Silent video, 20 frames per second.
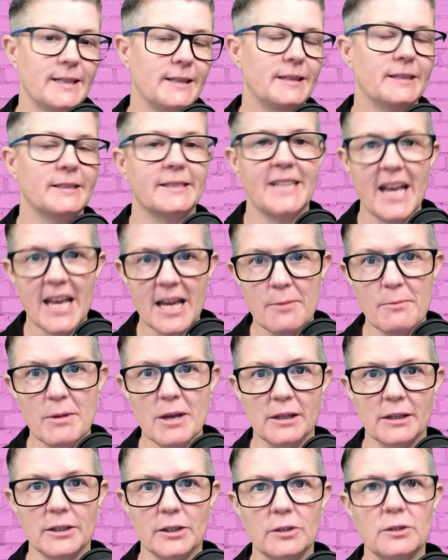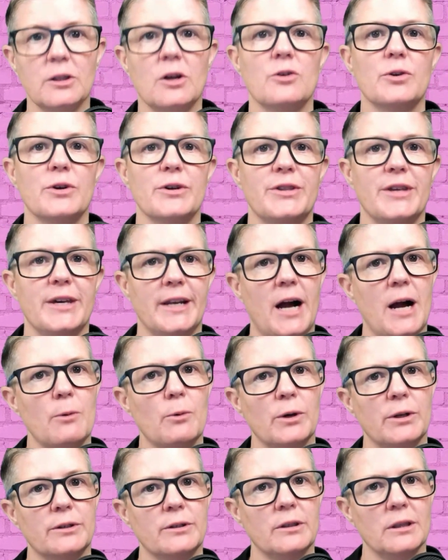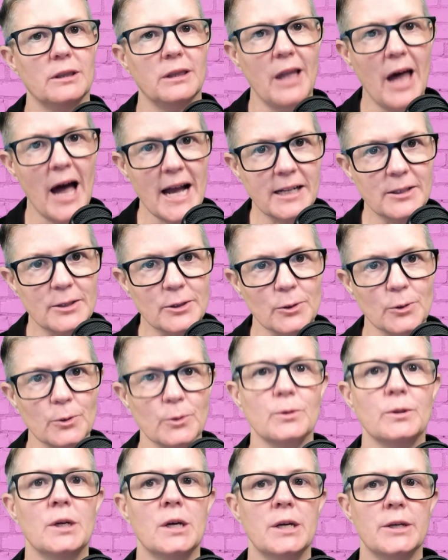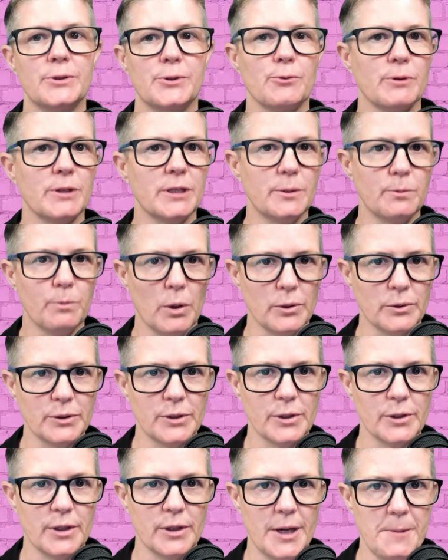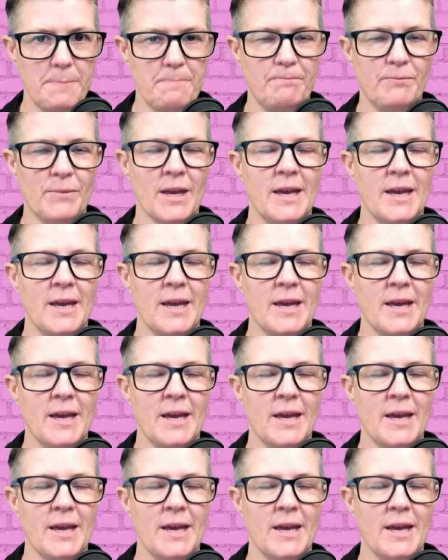That's taken me a little longer than I would like to respond to them.